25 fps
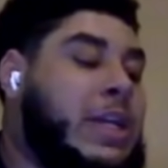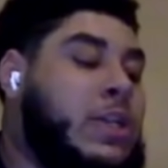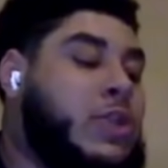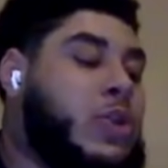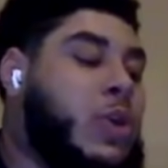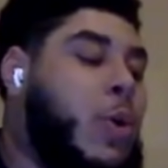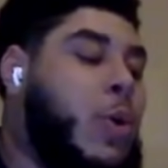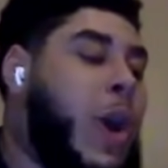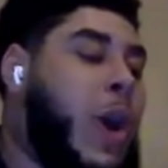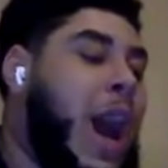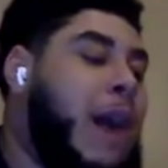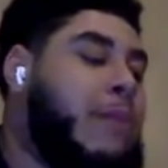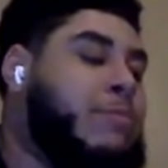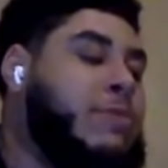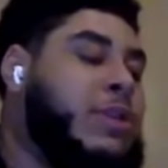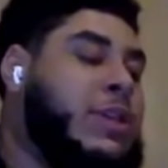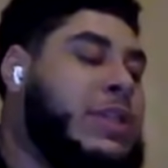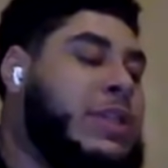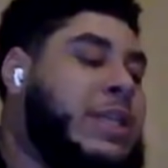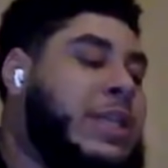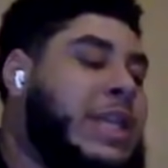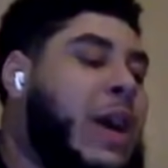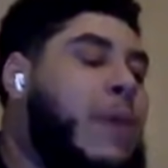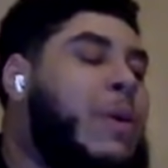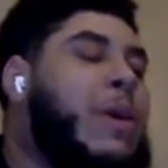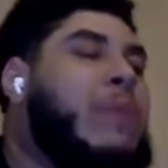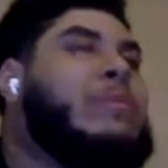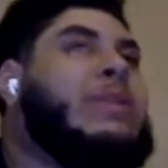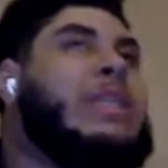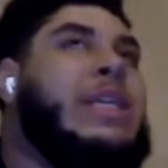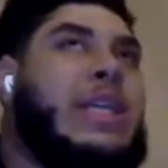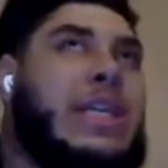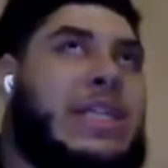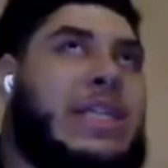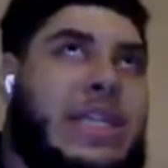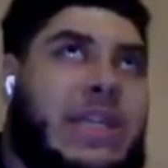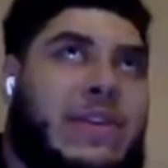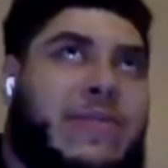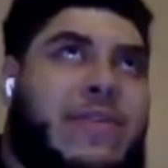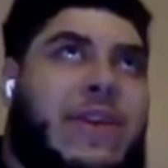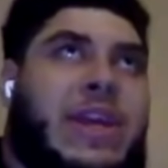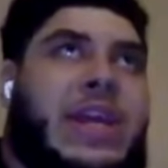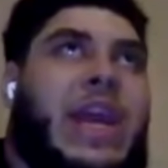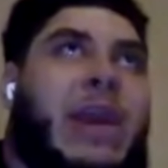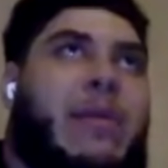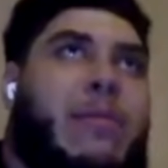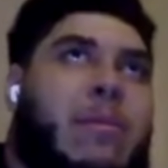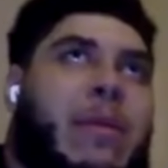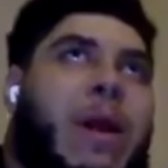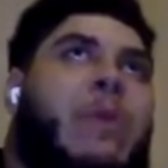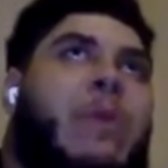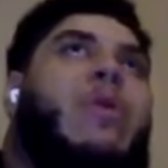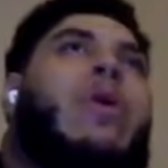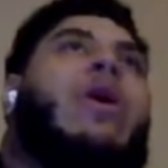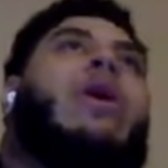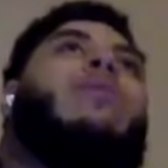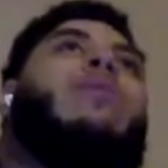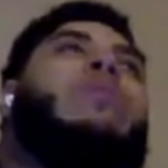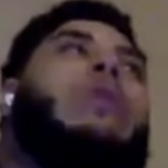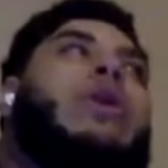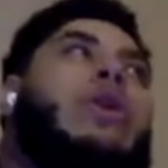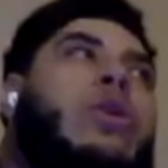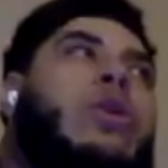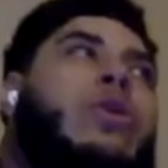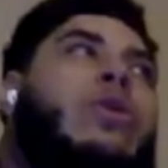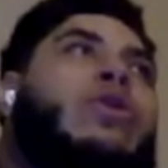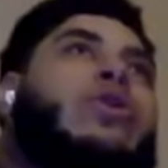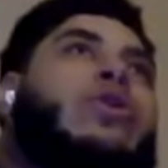So I'm seeing the TV game. I'm like, what can we do?